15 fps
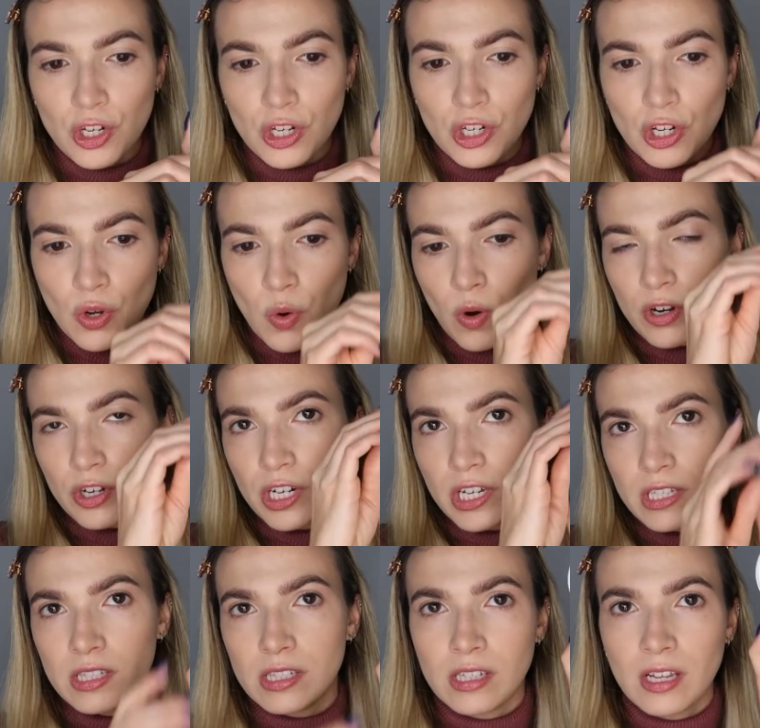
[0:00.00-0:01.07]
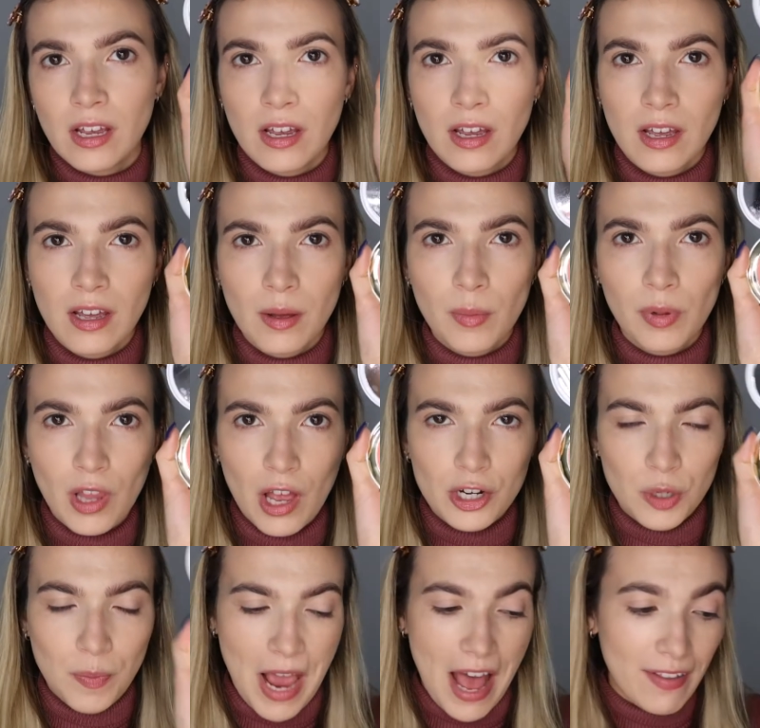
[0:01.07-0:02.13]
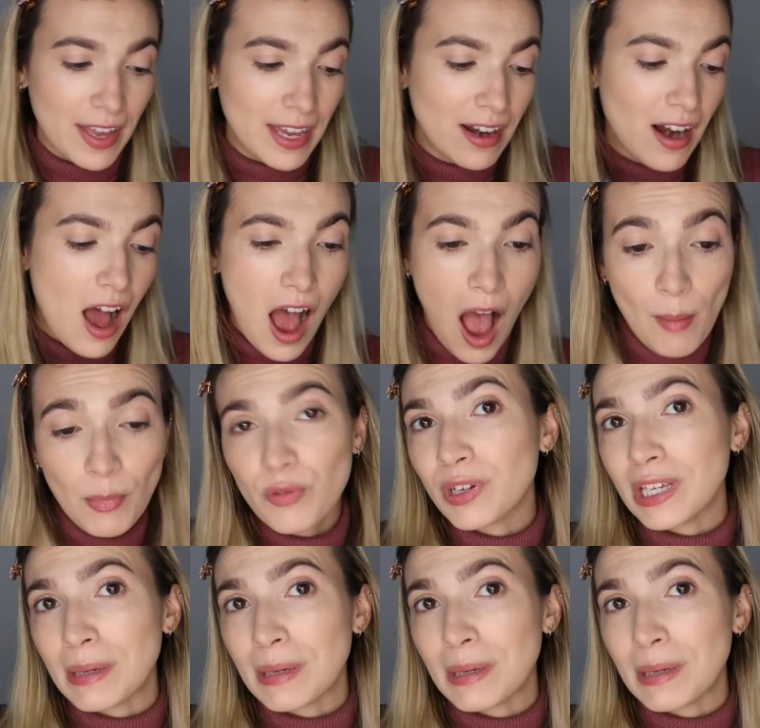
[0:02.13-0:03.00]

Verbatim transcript: Gigi Gorgeous blush palette. I'm a